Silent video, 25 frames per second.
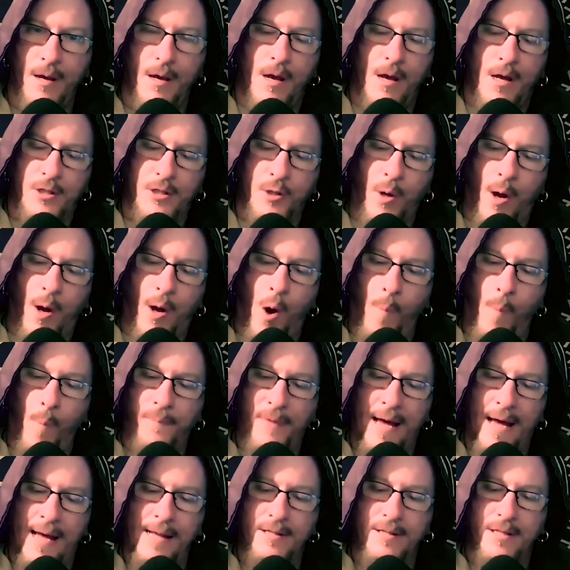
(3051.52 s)
So I hope
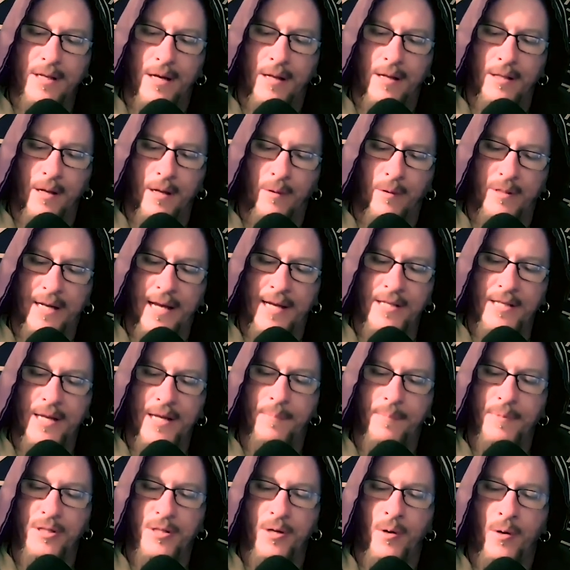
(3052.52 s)
that, uh, you know, today's
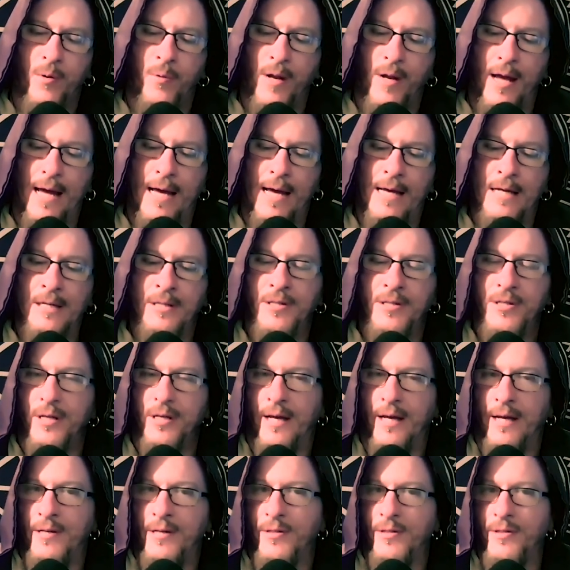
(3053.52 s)
episode has,
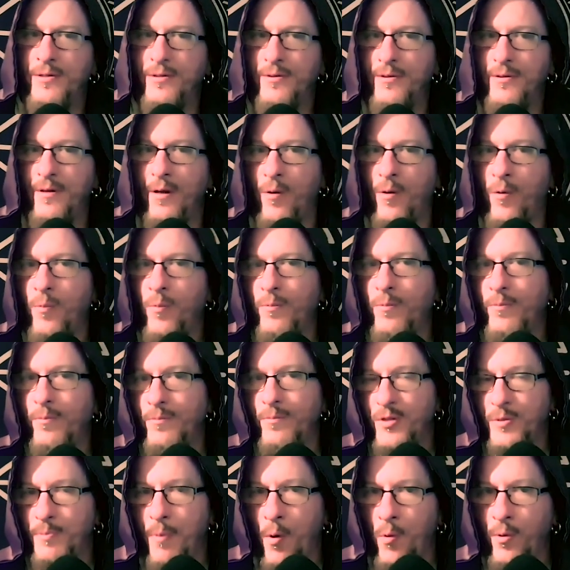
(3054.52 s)
has, you know,
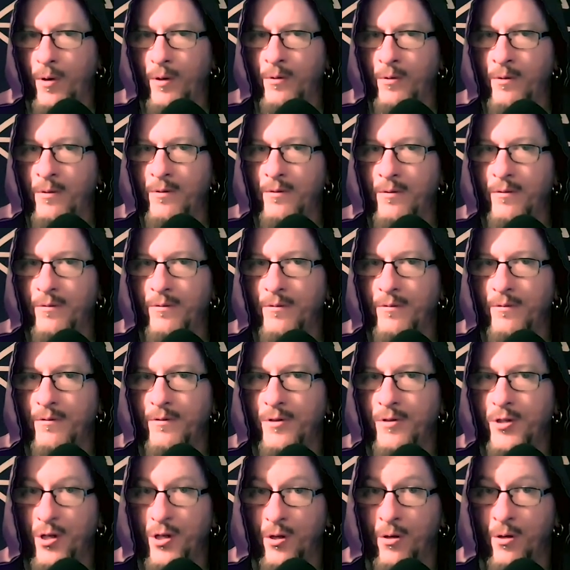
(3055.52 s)
spoken
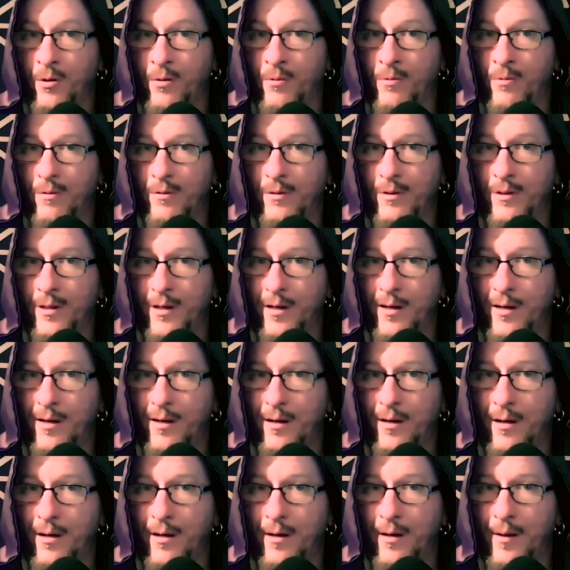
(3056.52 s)
to you,
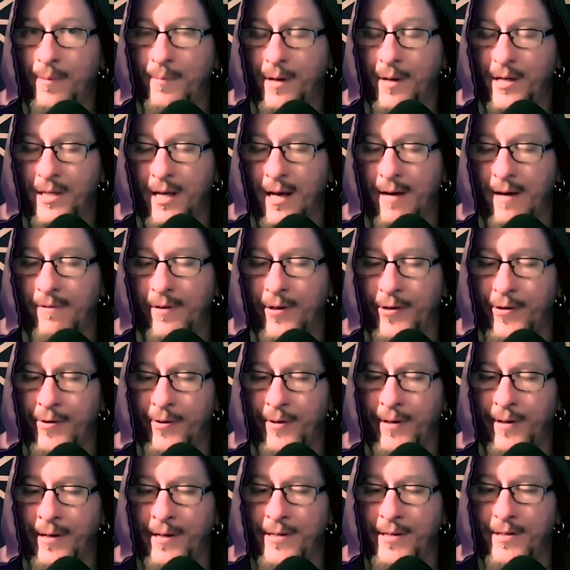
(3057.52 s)
because I have
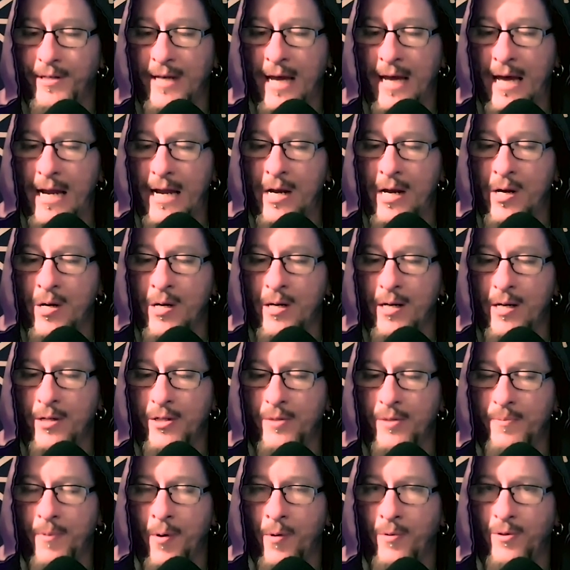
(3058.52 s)
literally sat here and
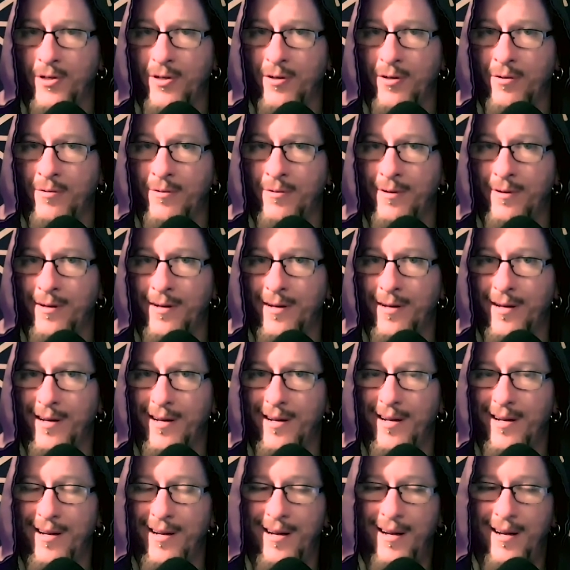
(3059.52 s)
spoke to you
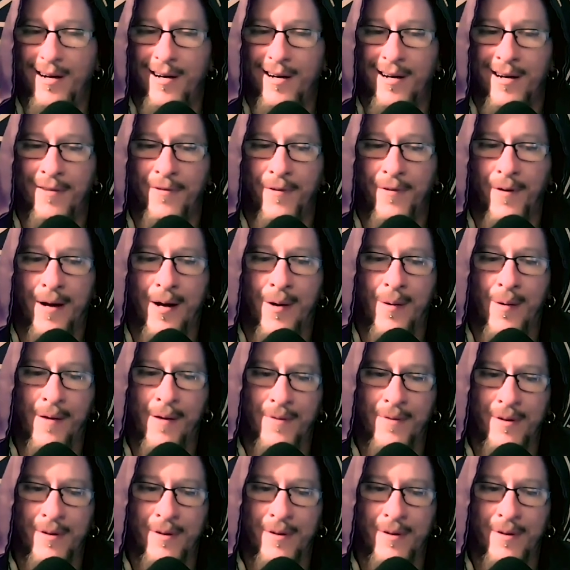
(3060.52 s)
uh, for however